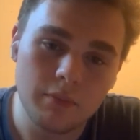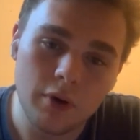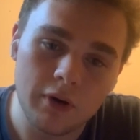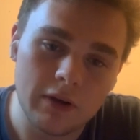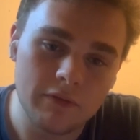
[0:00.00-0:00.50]

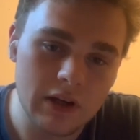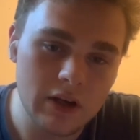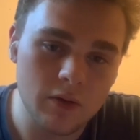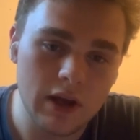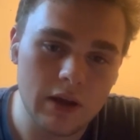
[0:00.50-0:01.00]
putting
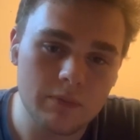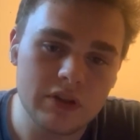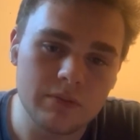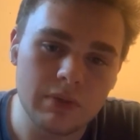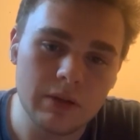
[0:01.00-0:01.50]
video
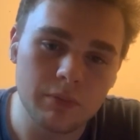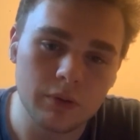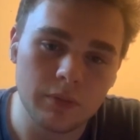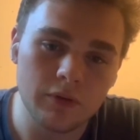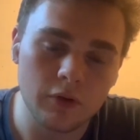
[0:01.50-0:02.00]
games and people
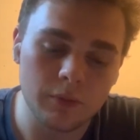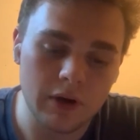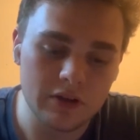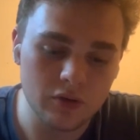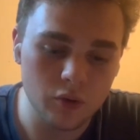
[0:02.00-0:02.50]
before
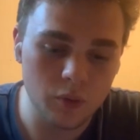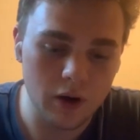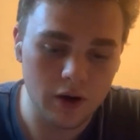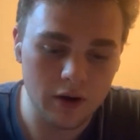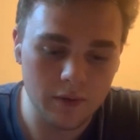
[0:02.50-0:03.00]
my
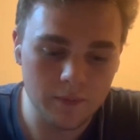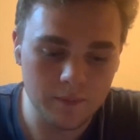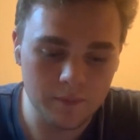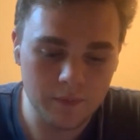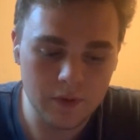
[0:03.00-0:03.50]
schoolwork.
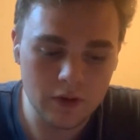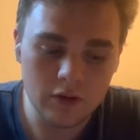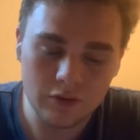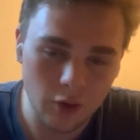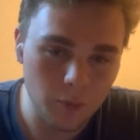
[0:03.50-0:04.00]

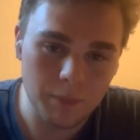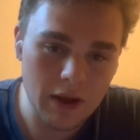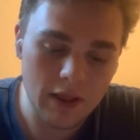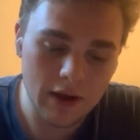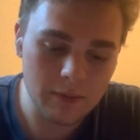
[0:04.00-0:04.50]
Don't
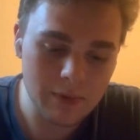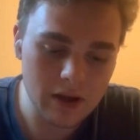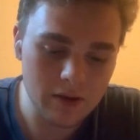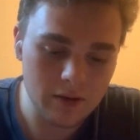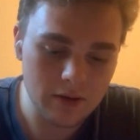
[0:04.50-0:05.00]
be like
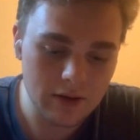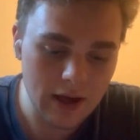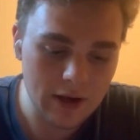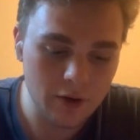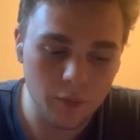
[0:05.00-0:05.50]
me.
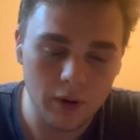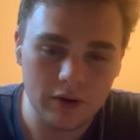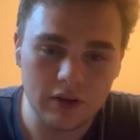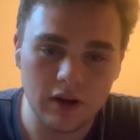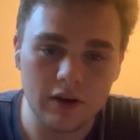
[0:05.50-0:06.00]
Get your
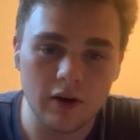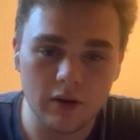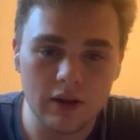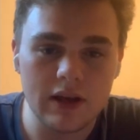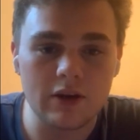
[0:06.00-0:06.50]
work done
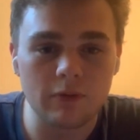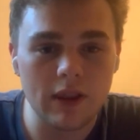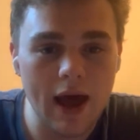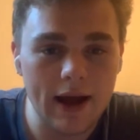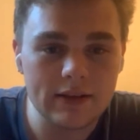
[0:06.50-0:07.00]
early and
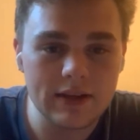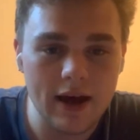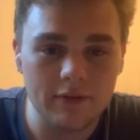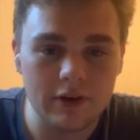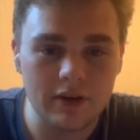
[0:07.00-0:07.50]
relax
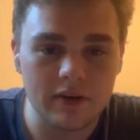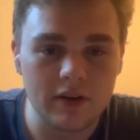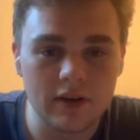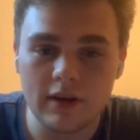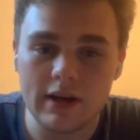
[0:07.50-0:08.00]
after.
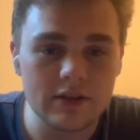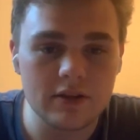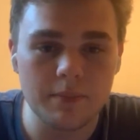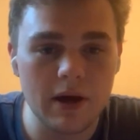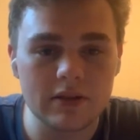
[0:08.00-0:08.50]
It's
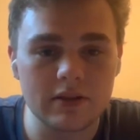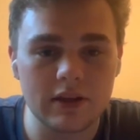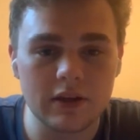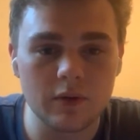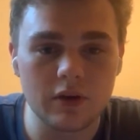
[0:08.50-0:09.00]
the best
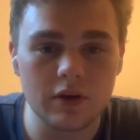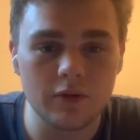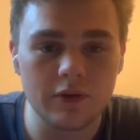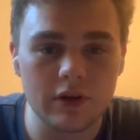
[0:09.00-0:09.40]
thing you can do for